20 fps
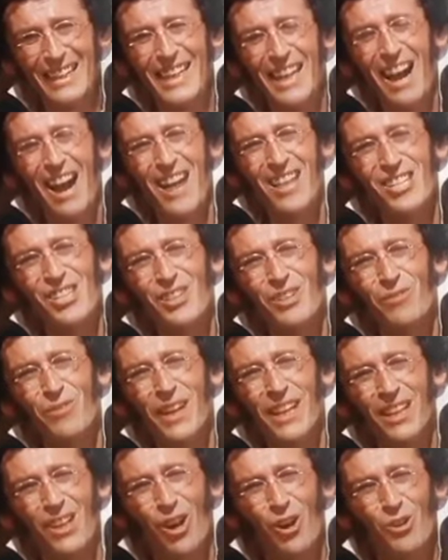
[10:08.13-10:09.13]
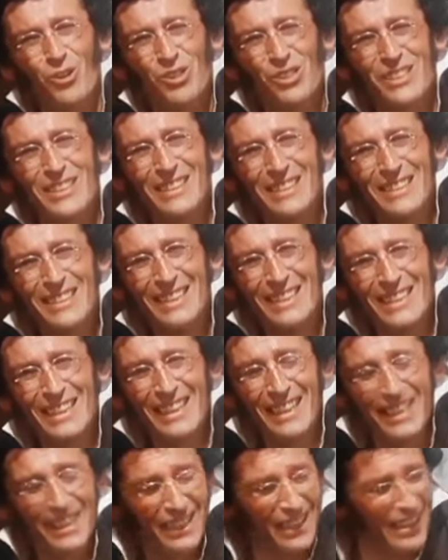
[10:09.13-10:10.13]
In the eyes of the Fingos.
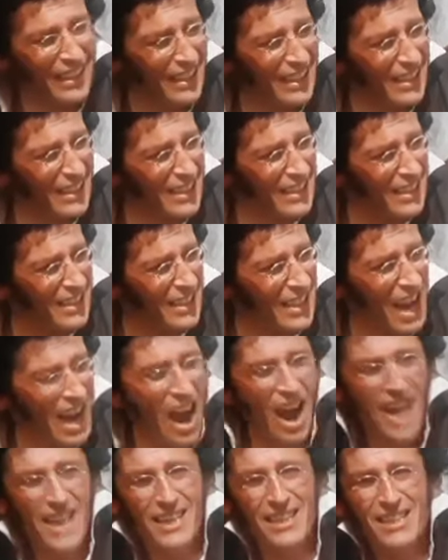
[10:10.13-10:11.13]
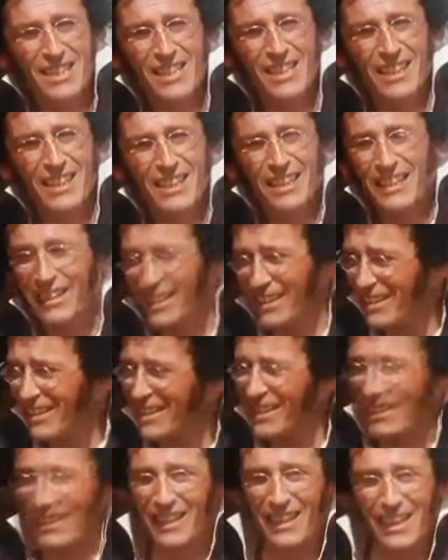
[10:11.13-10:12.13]
In the eyes
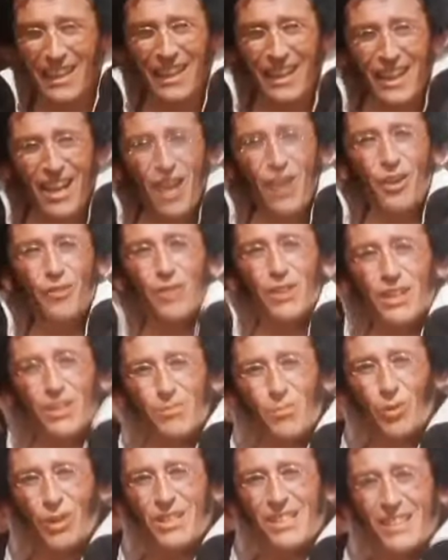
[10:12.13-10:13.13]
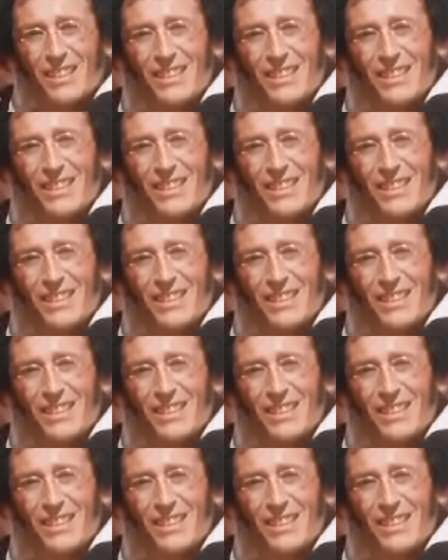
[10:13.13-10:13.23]
of these